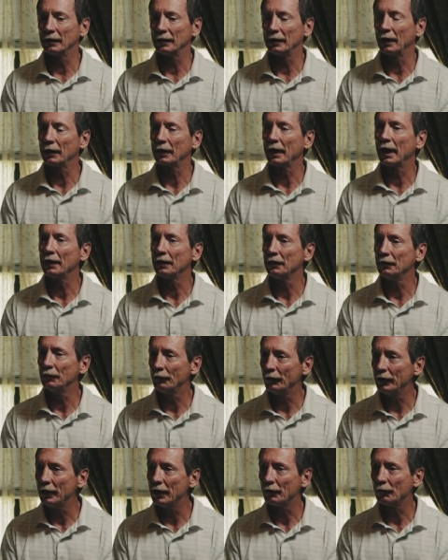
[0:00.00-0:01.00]
I got in the
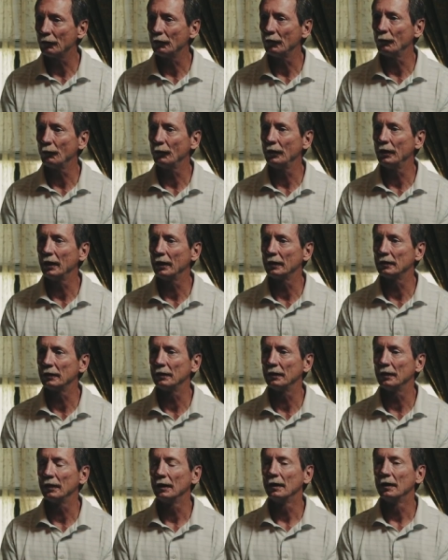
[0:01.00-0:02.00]
vehicle that we had
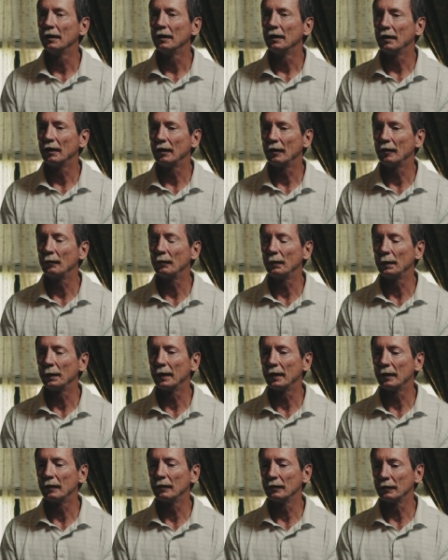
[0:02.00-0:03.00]
um,
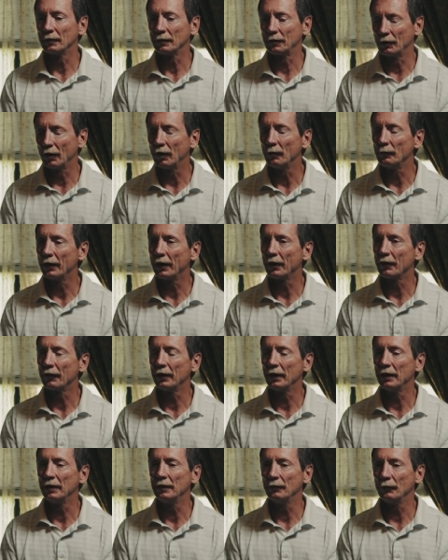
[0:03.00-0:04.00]
come
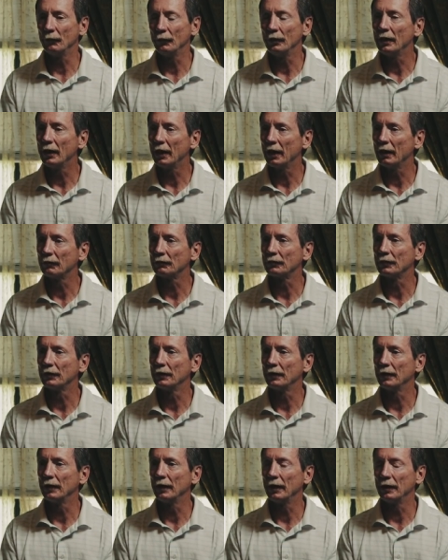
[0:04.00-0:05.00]
therein, and we left,
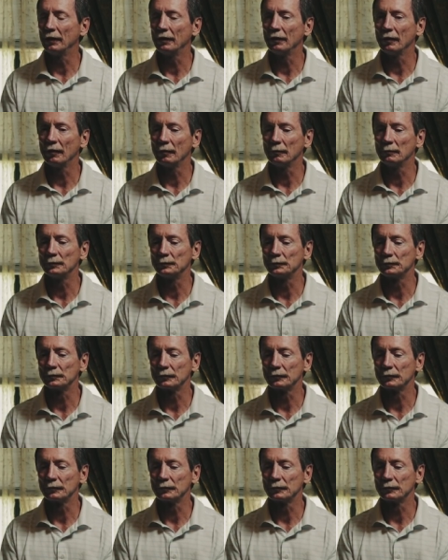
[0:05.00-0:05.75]
and um,